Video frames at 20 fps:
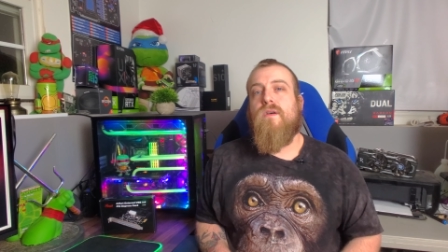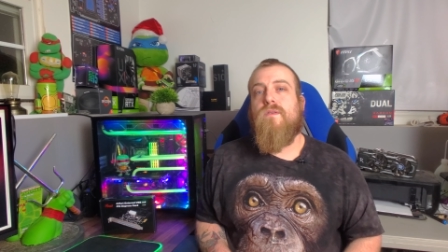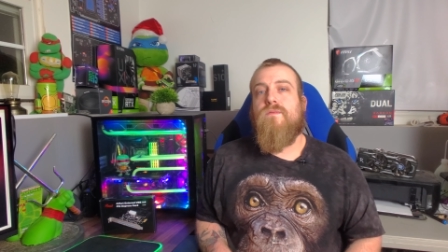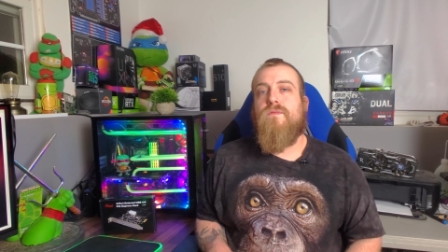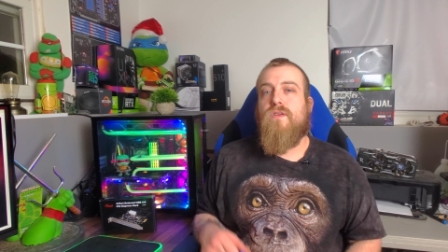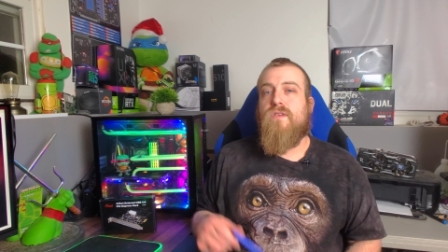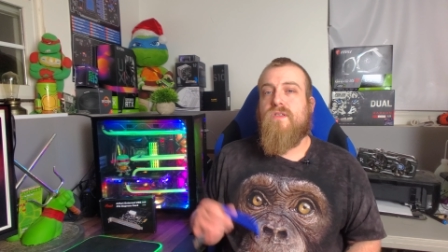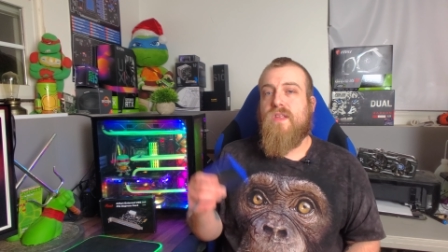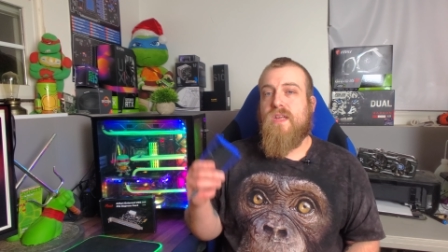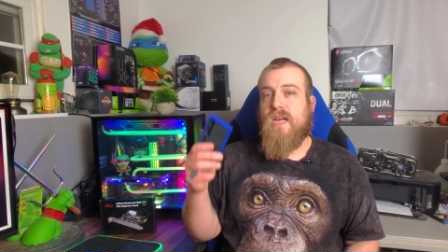
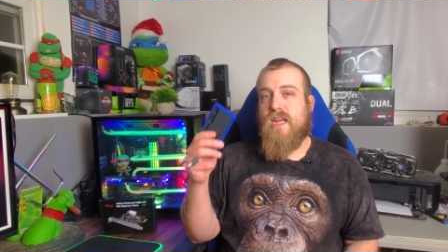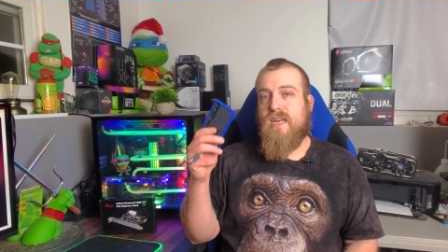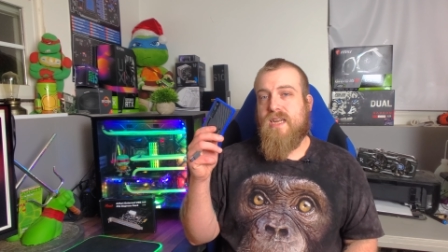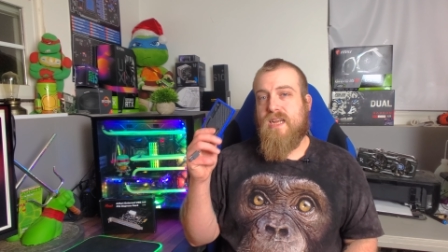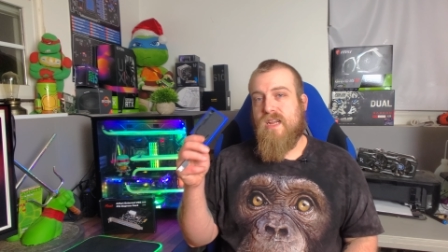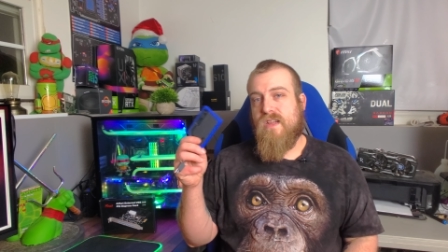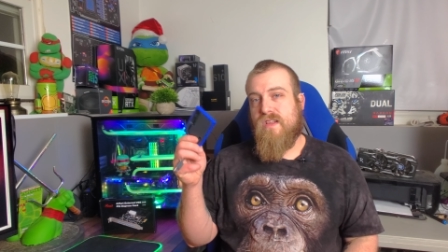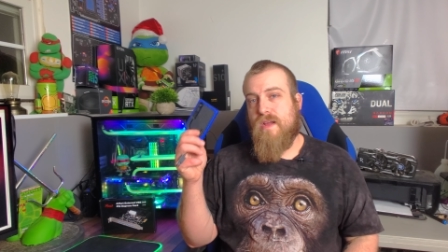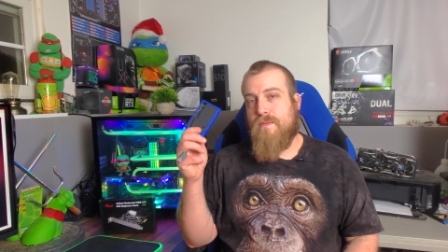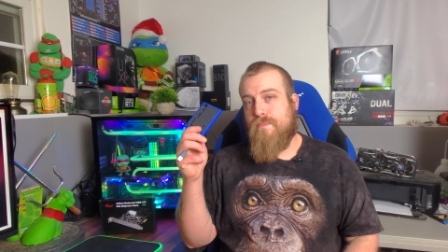First thing I
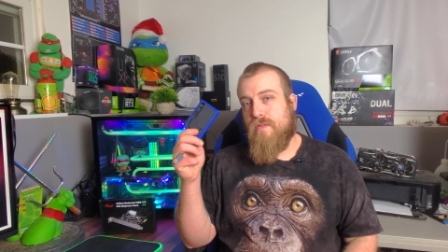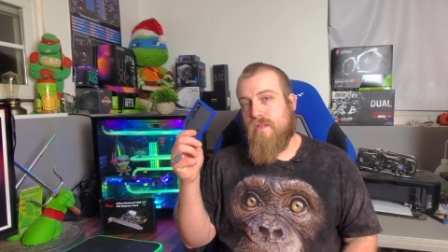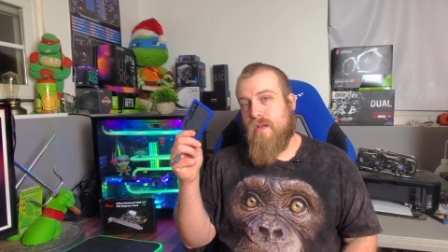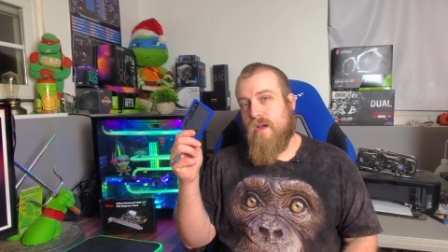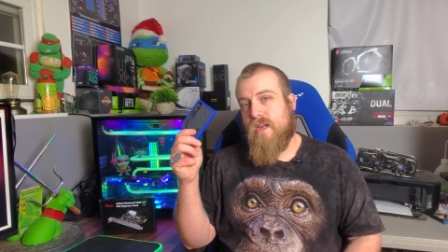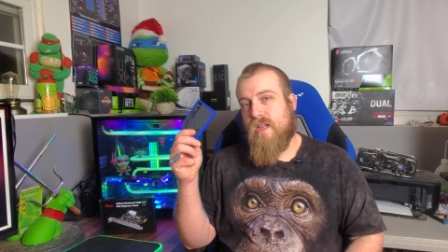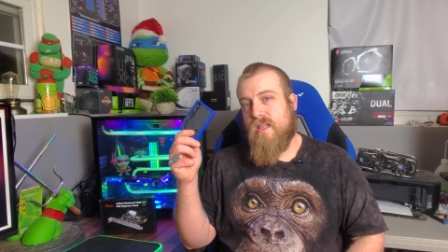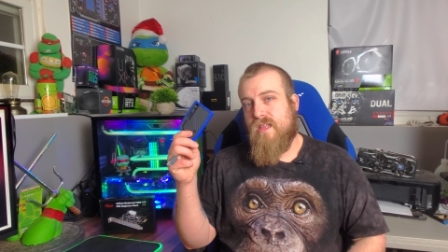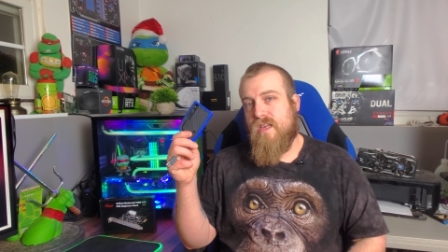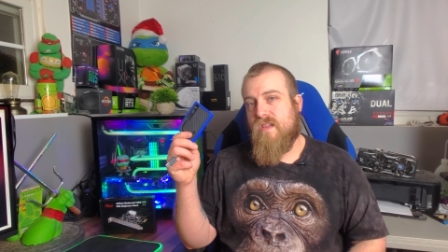did is I
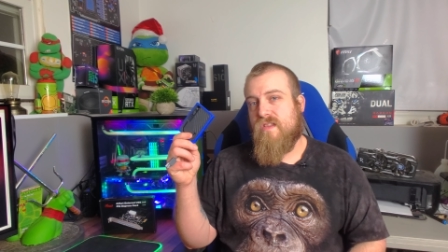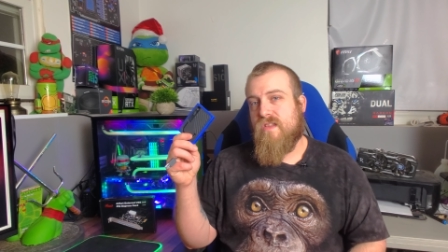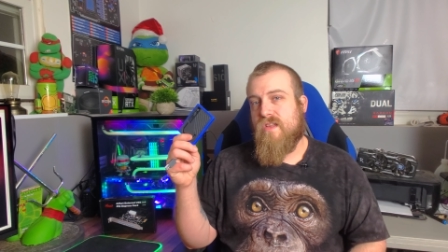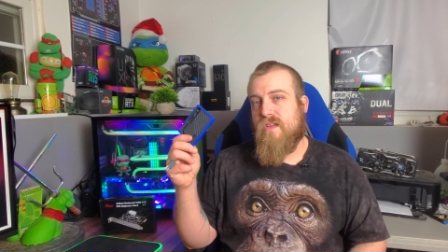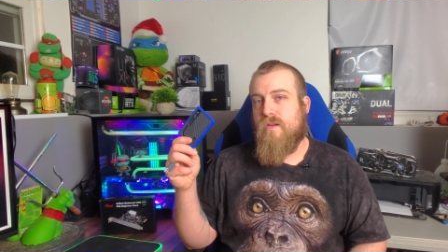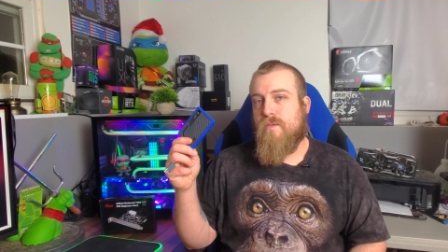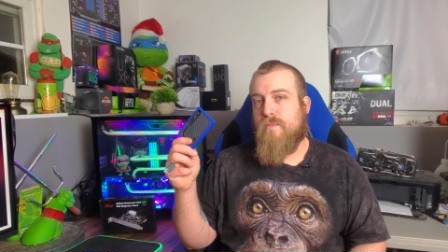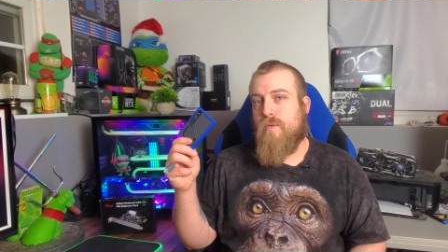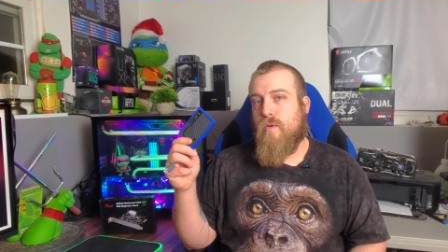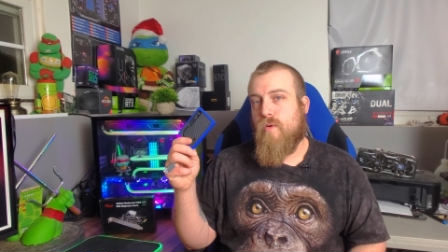plugged this
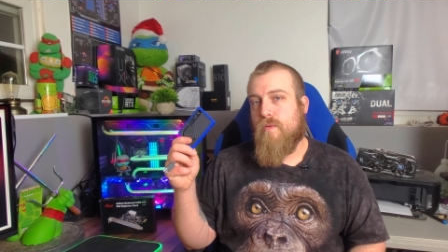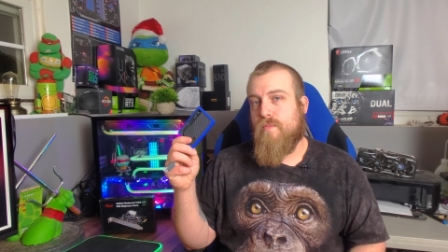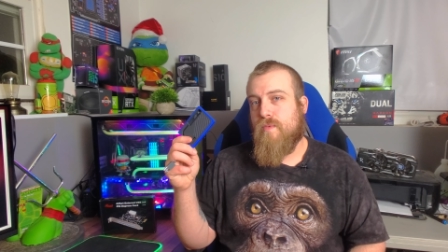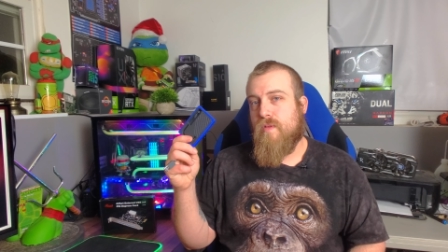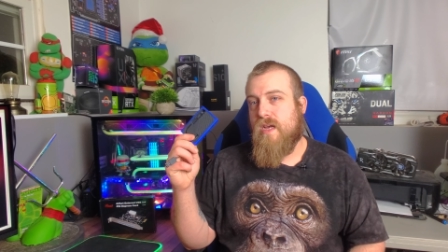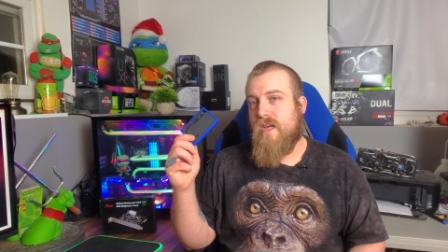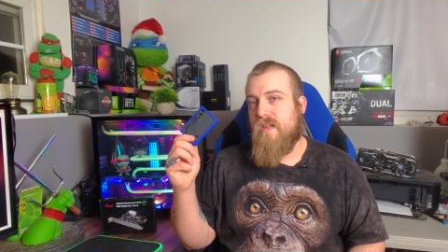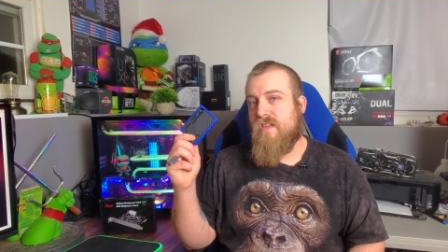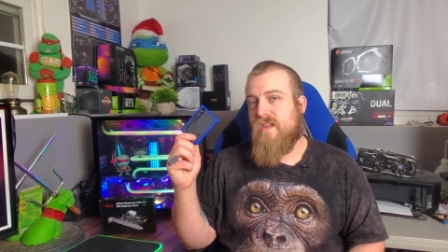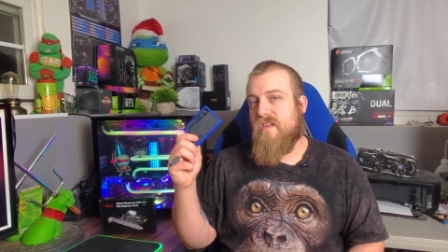little portable
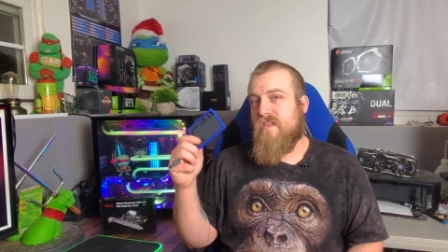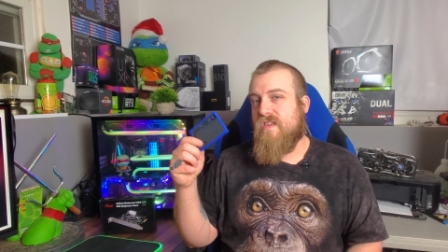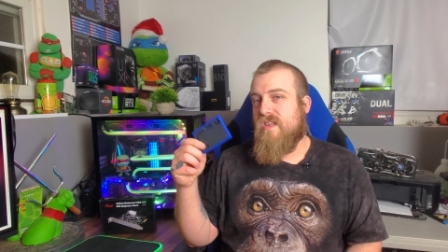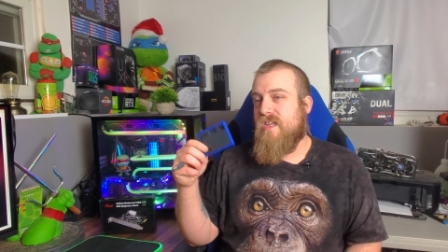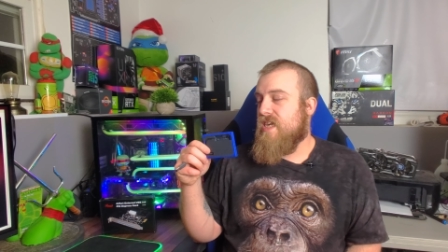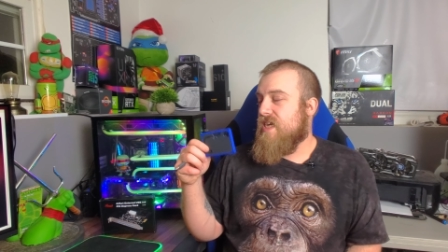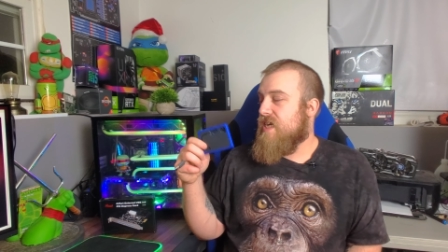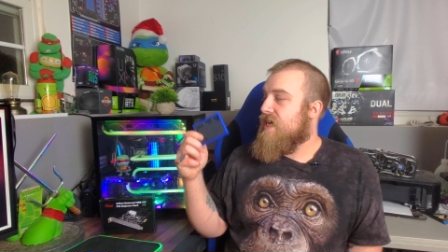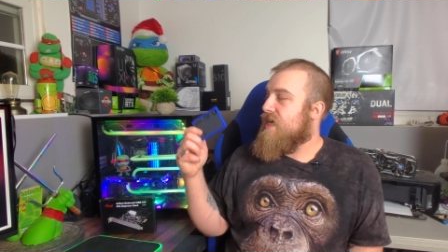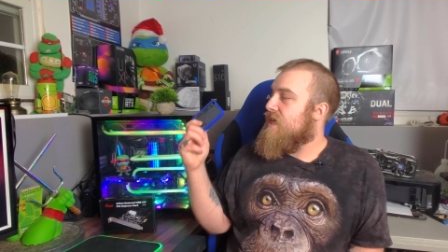
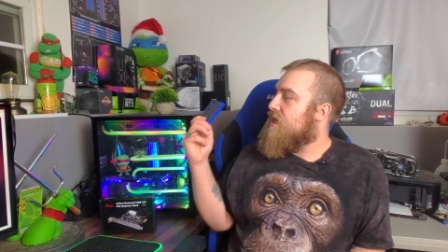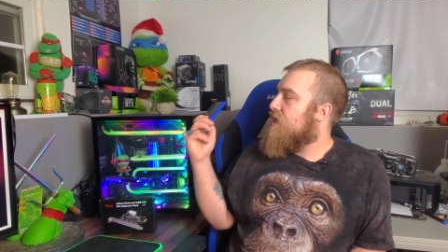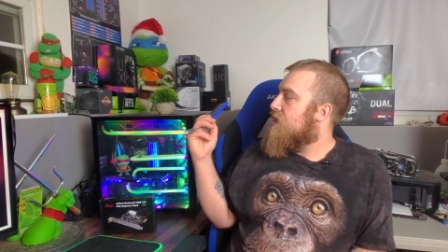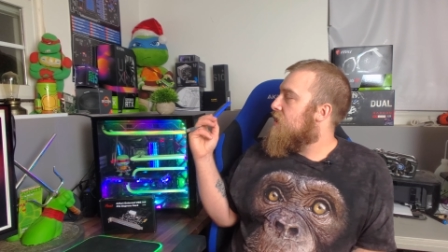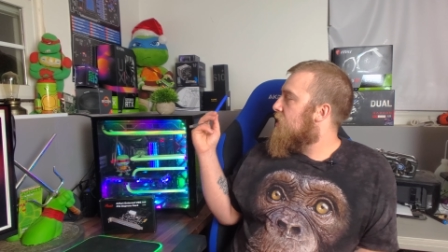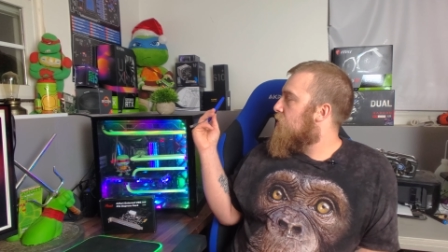SSD into the